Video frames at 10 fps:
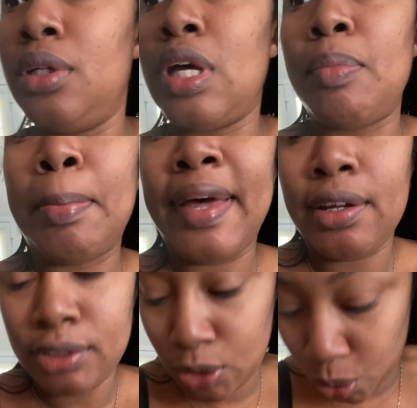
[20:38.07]
I'm
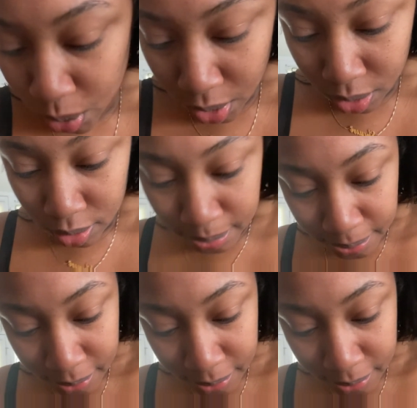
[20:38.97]
about to, um,